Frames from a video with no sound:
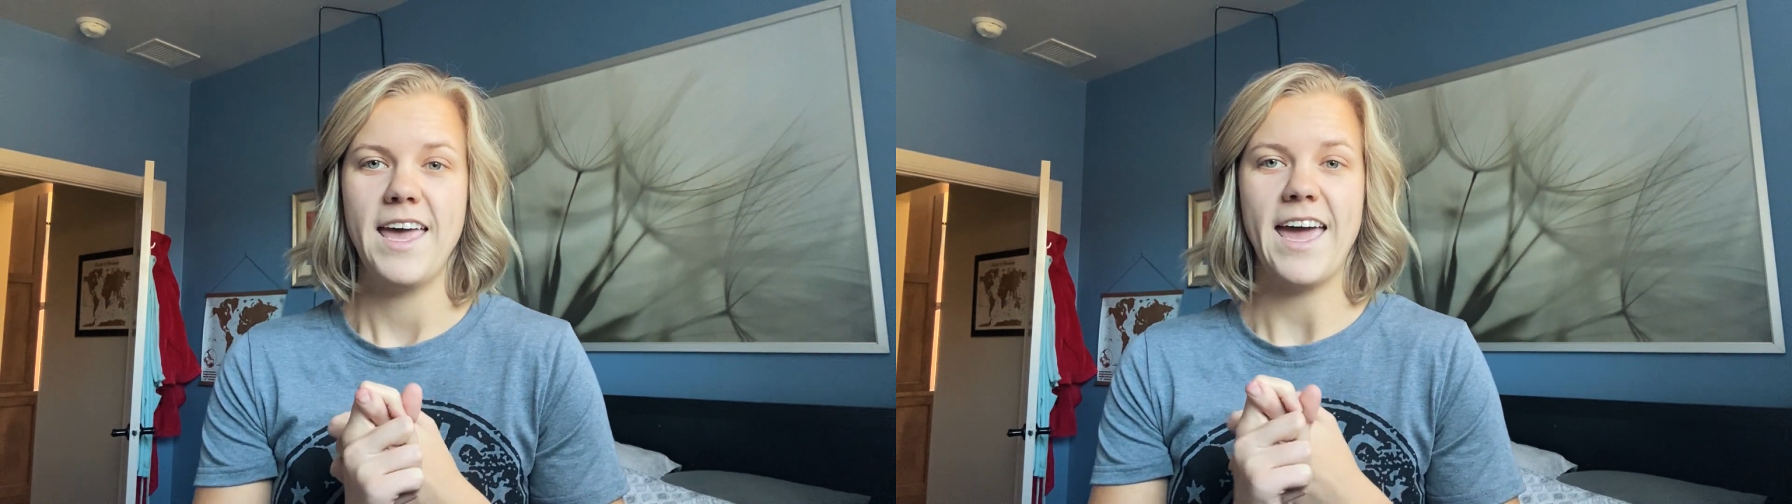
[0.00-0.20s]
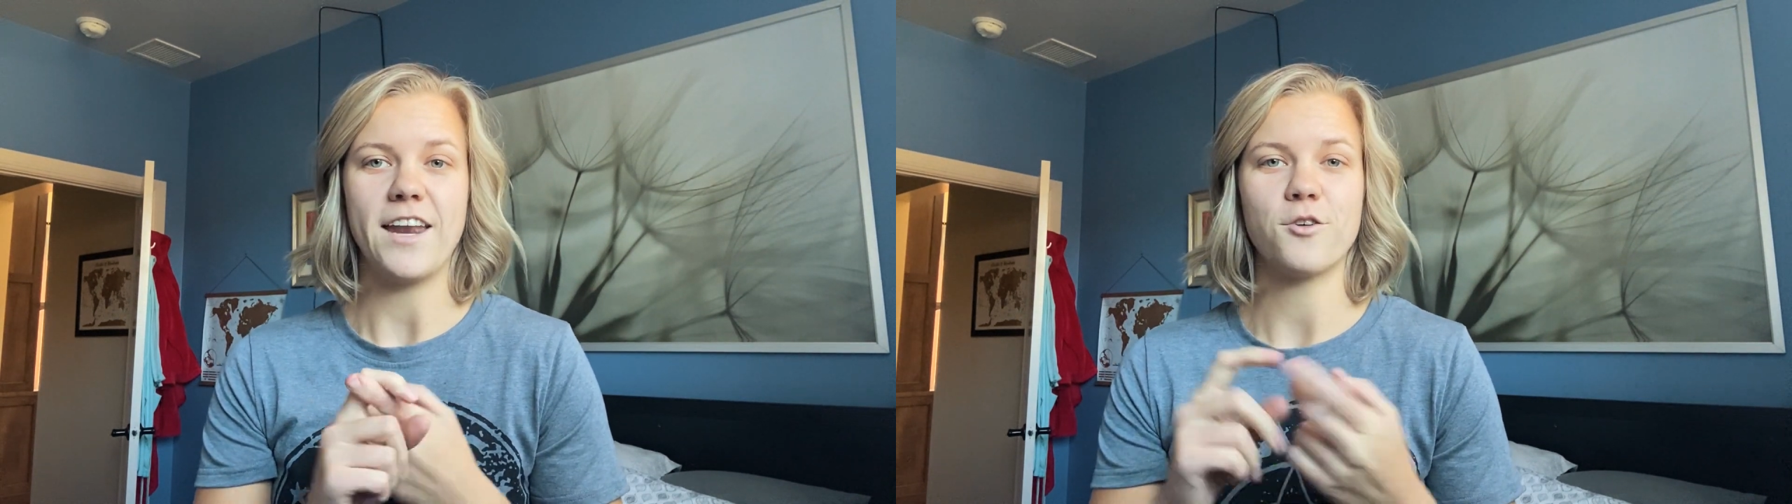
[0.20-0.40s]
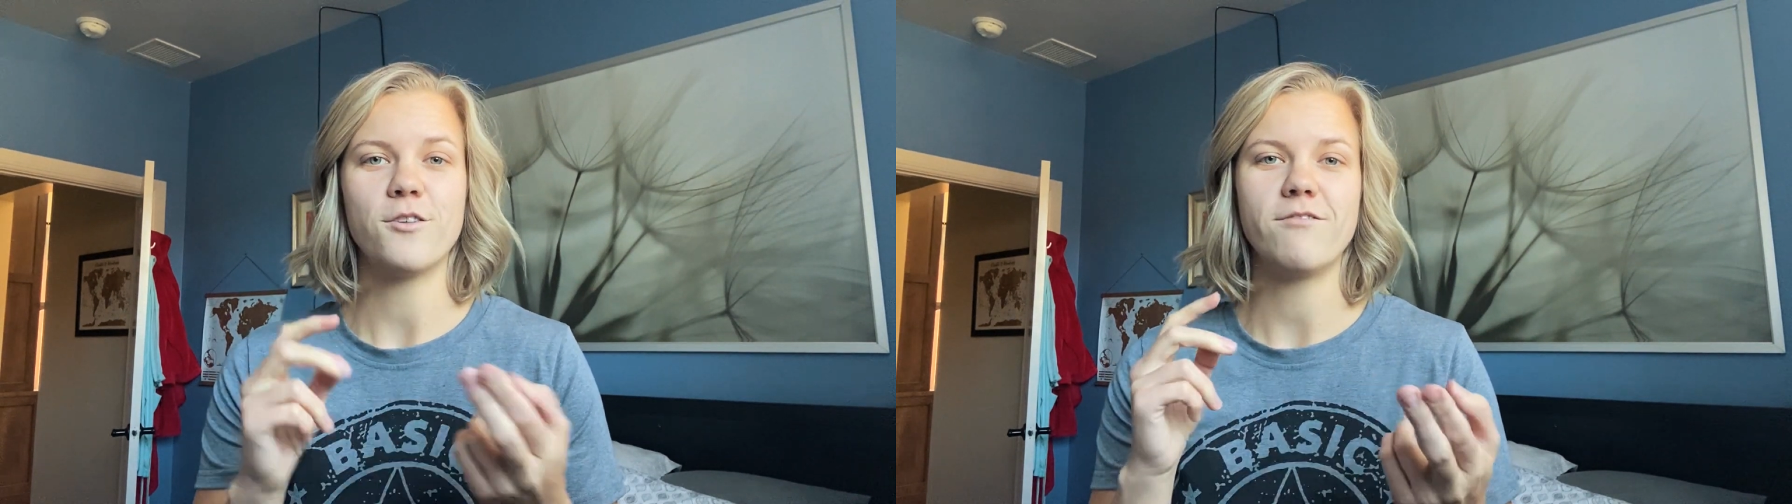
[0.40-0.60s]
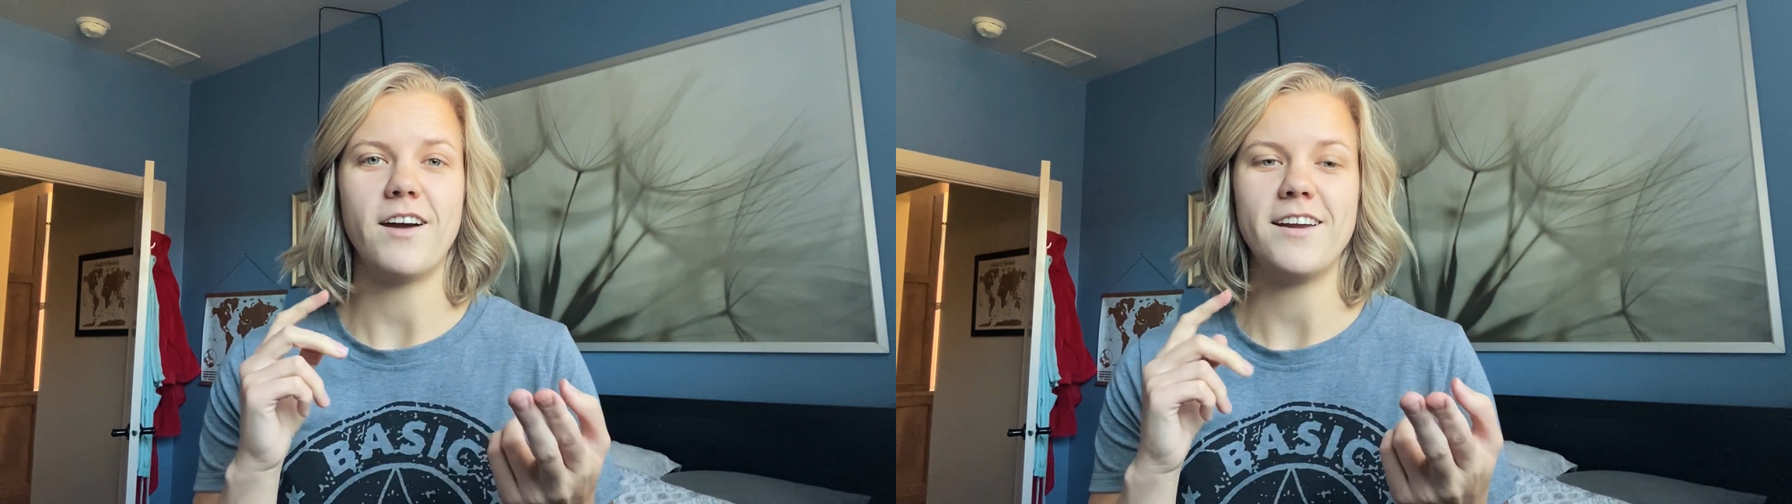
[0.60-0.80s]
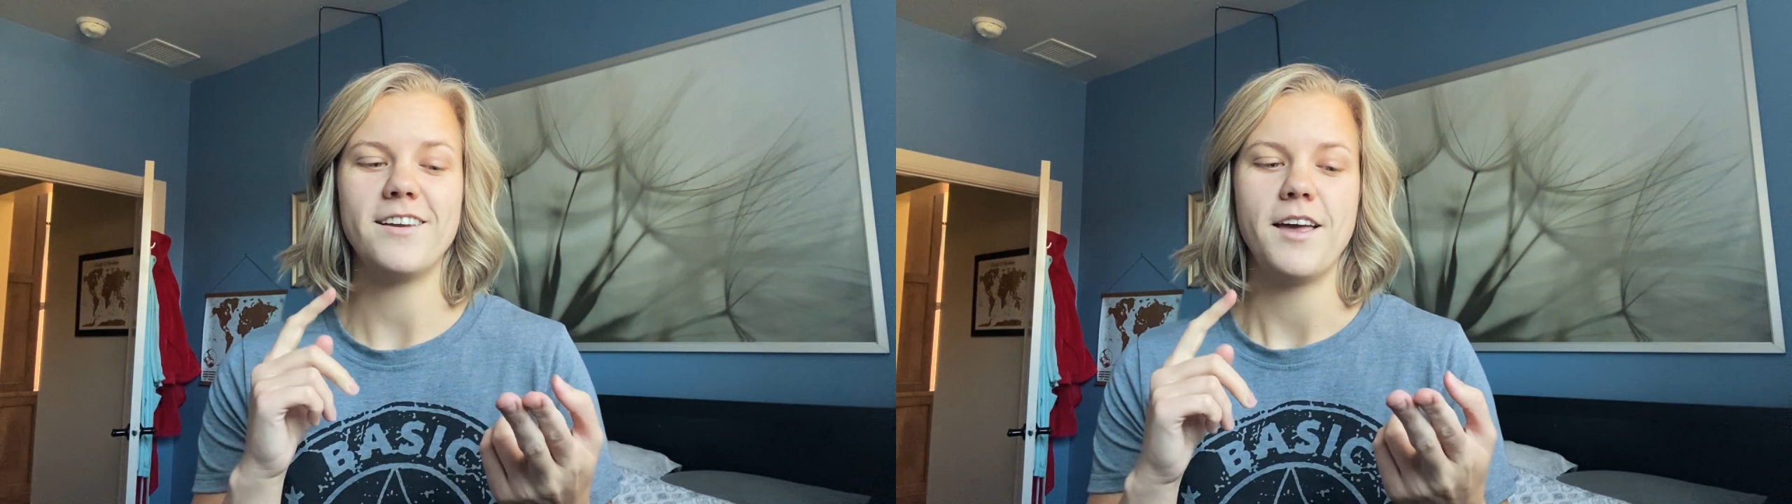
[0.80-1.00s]
and I couldn't
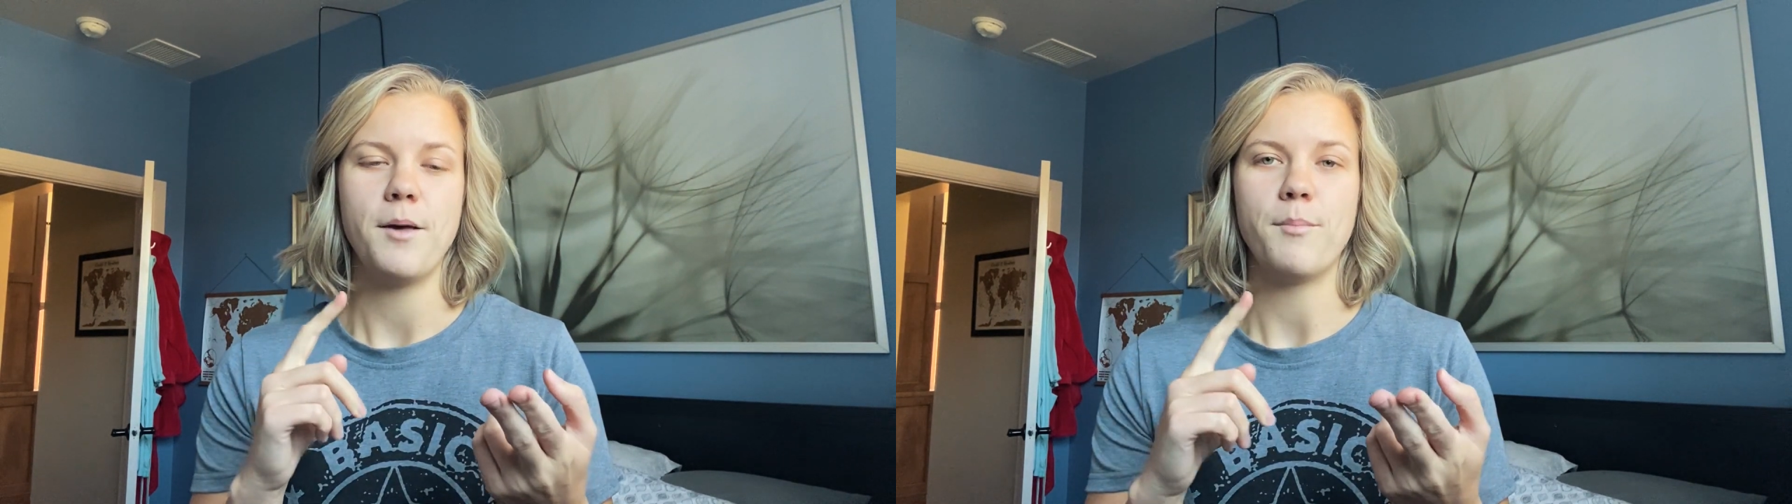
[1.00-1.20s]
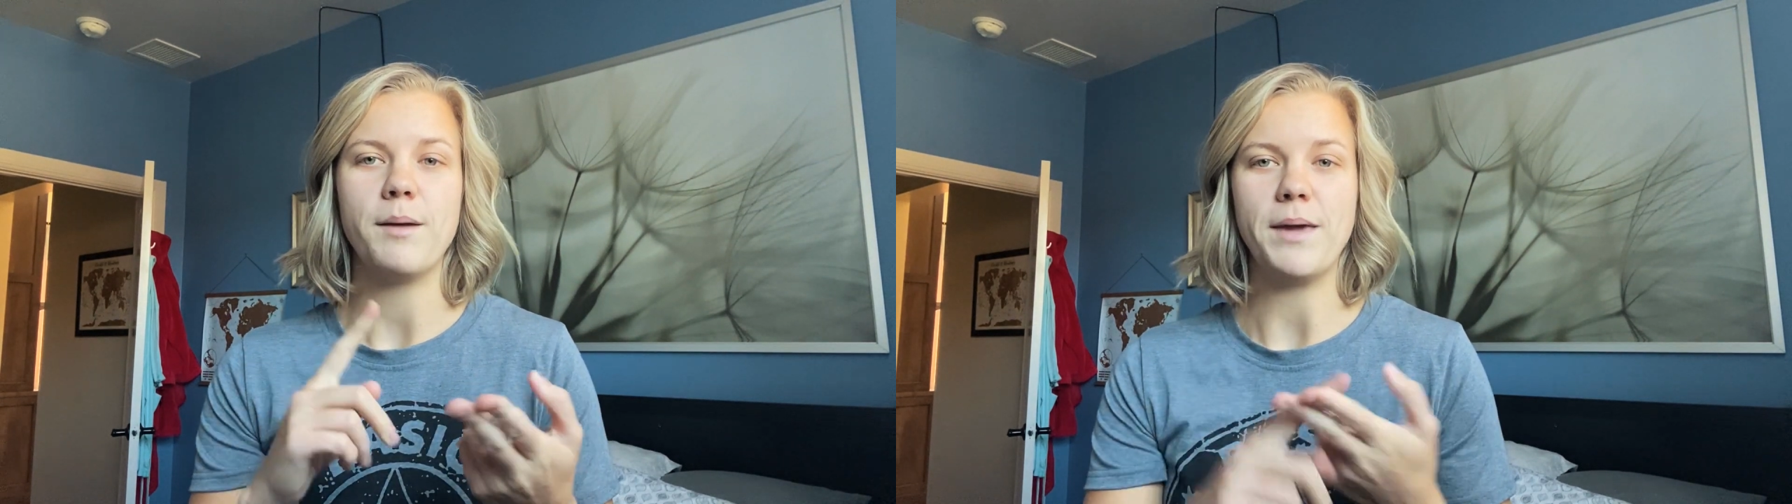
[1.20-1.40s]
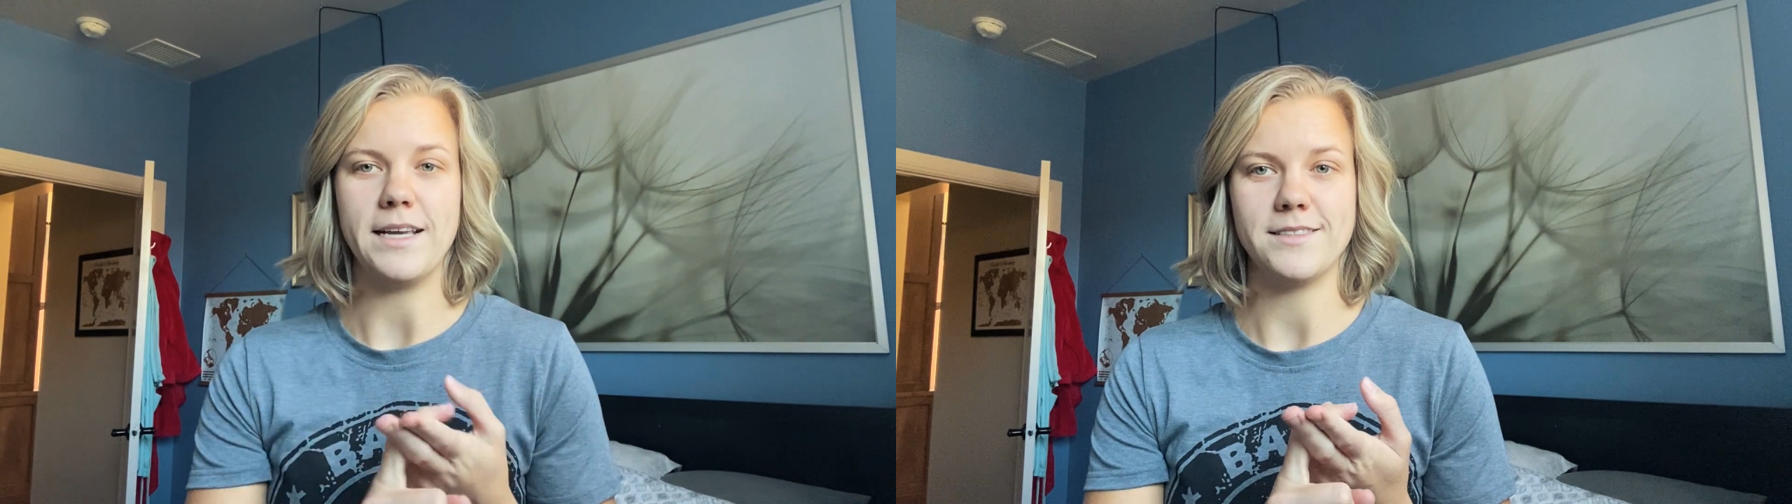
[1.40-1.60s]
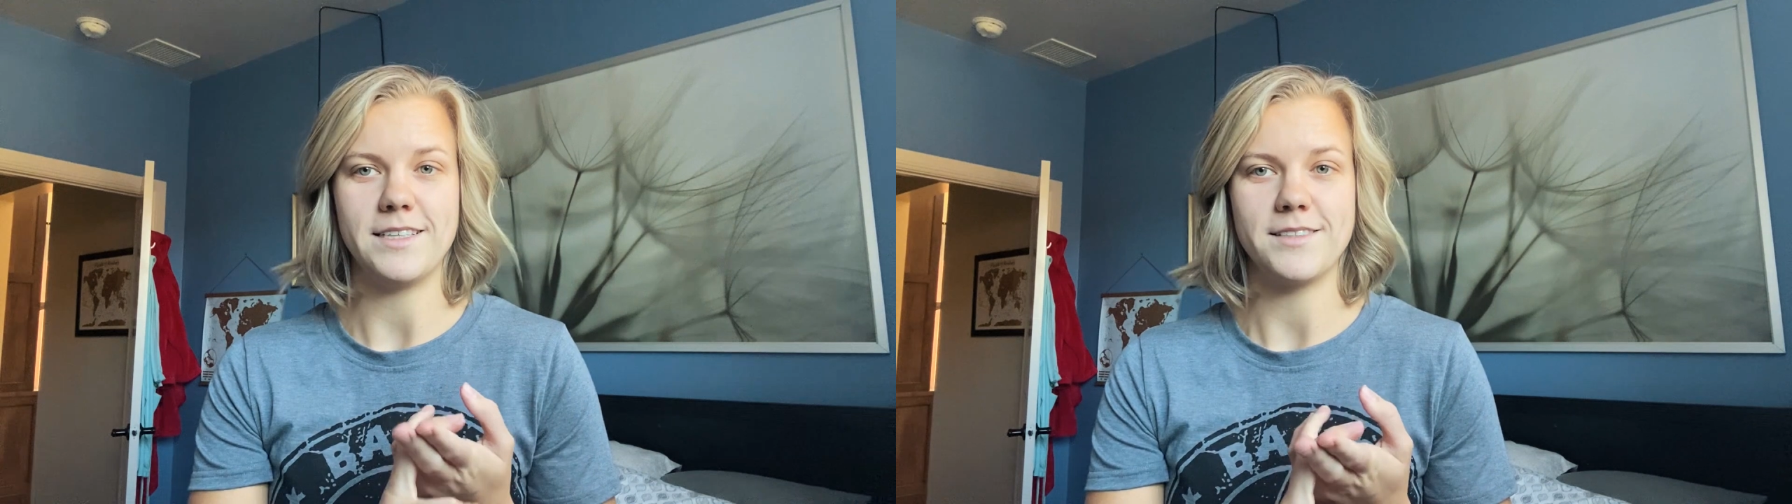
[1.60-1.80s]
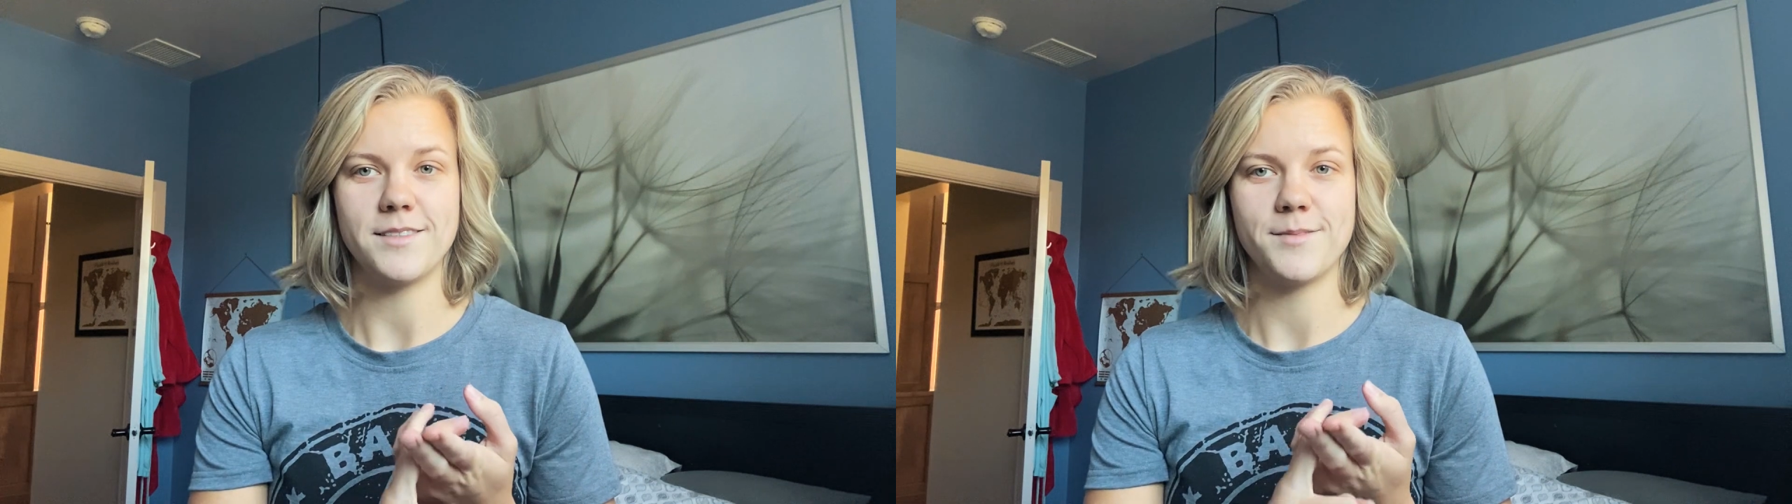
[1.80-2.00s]
find my
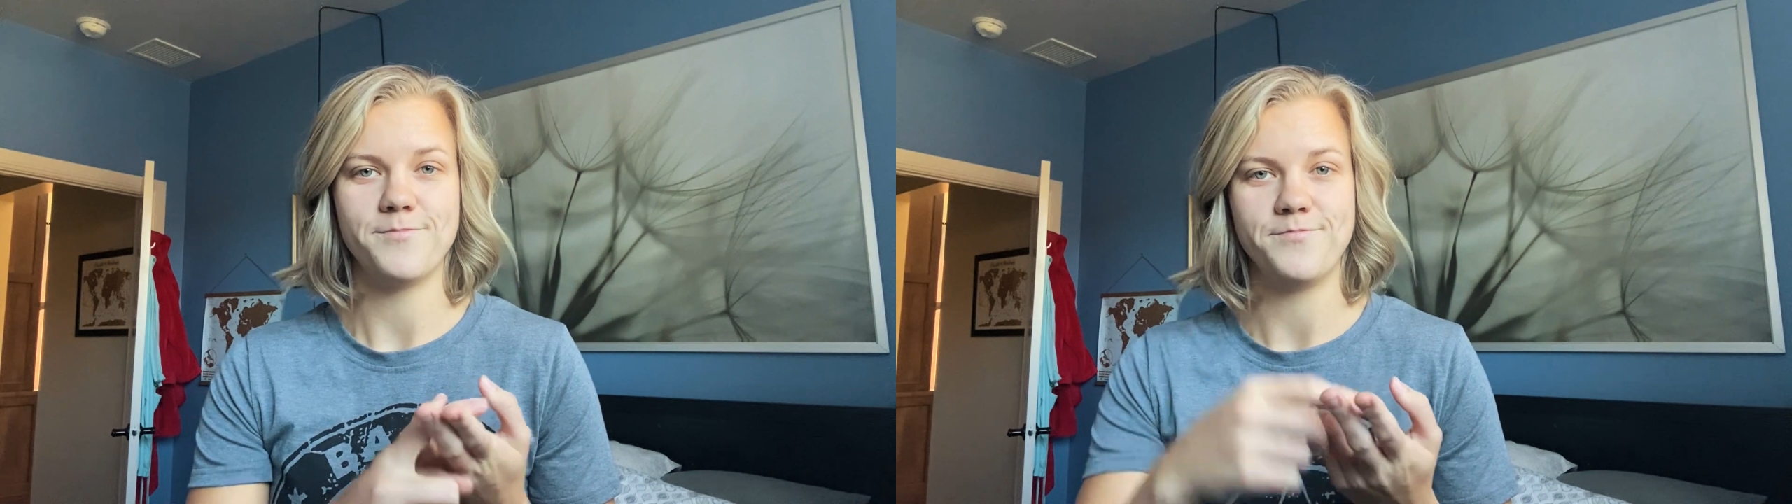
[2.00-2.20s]
pasties.